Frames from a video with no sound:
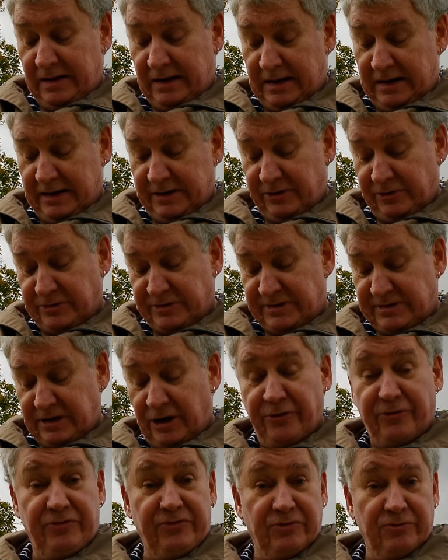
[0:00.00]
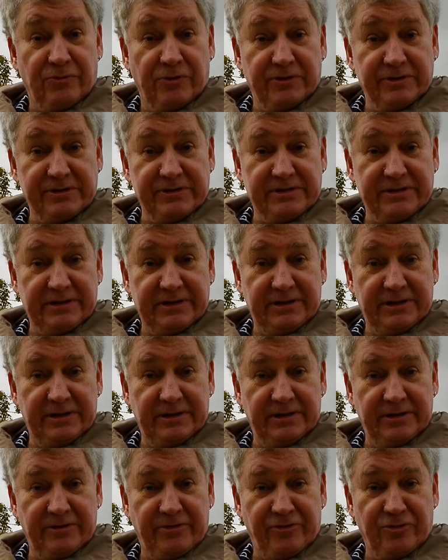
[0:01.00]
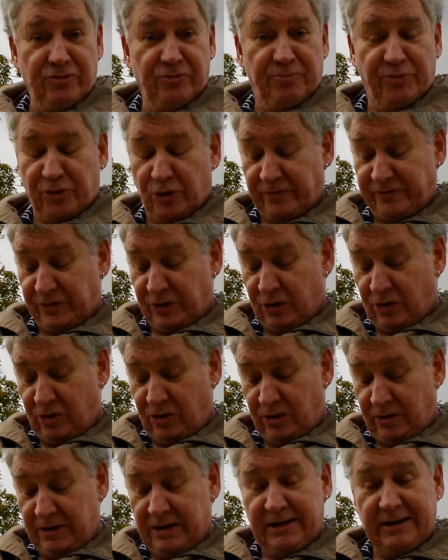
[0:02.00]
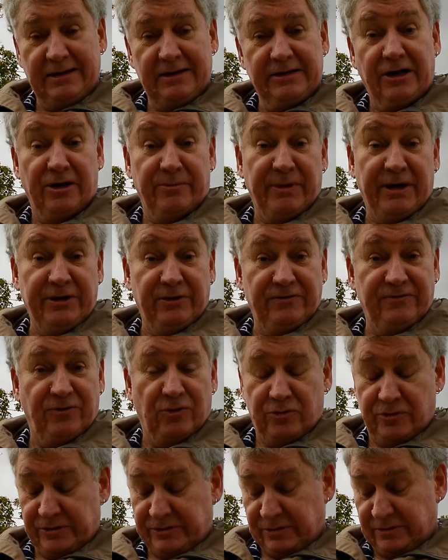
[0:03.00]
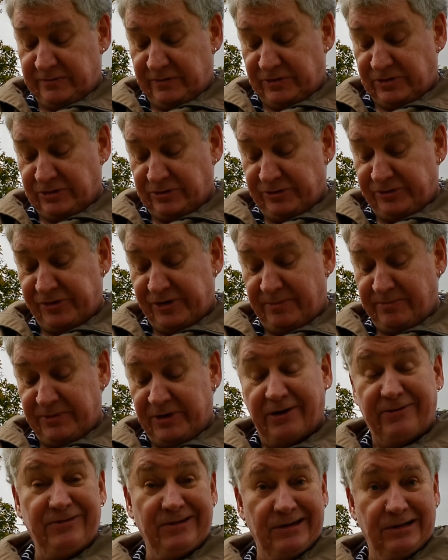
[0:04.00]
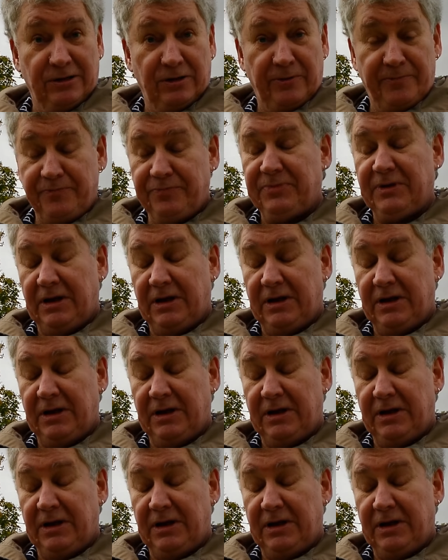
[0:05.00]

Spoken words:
and it goes south towards through Proven Hall, Tarmile Fords over to Drumduff Hill.